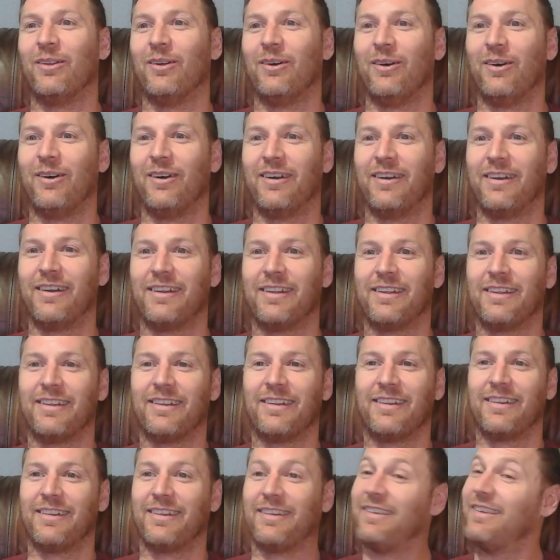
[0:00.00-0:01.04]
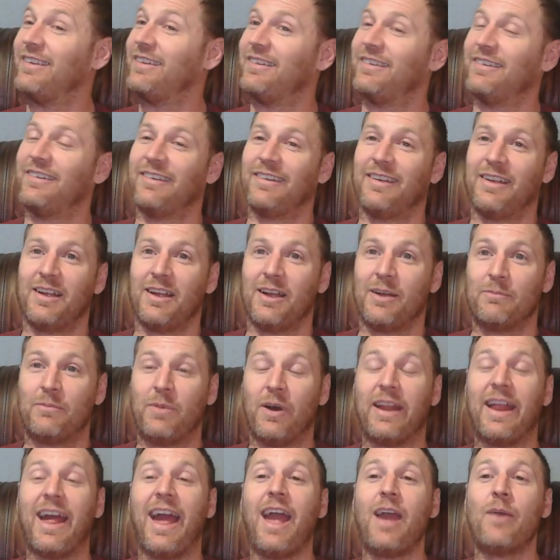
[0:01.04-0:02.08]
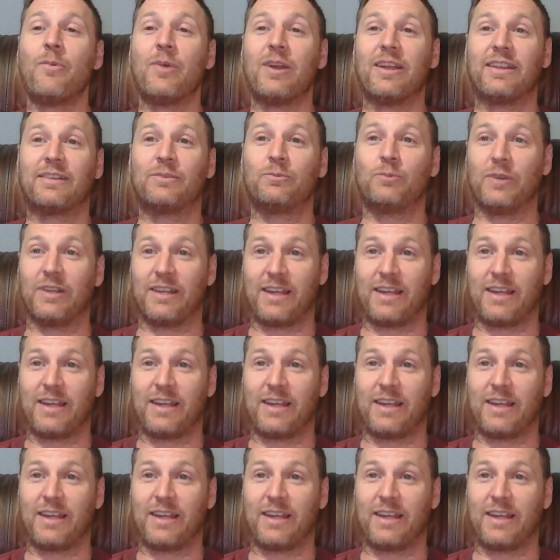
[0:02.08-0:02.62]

Lord. But hey, we, we